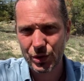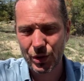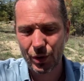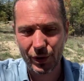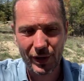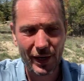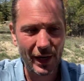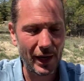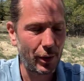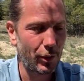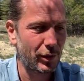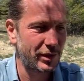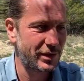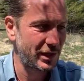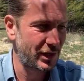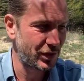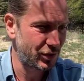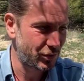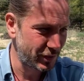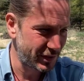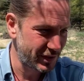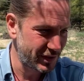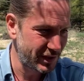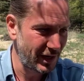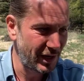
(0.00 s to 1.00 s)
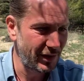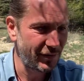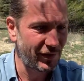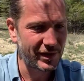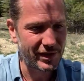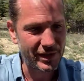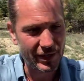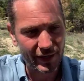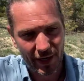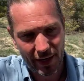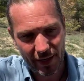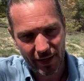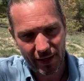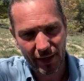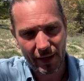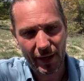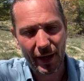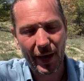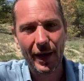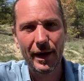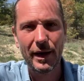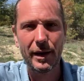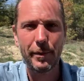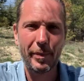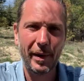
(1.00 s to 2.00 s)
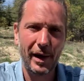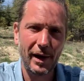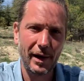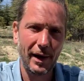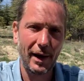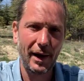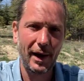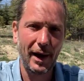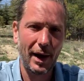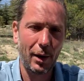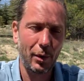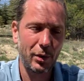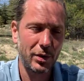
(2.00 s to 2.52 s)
Okay, it was interesting, fascinating, and in parallel,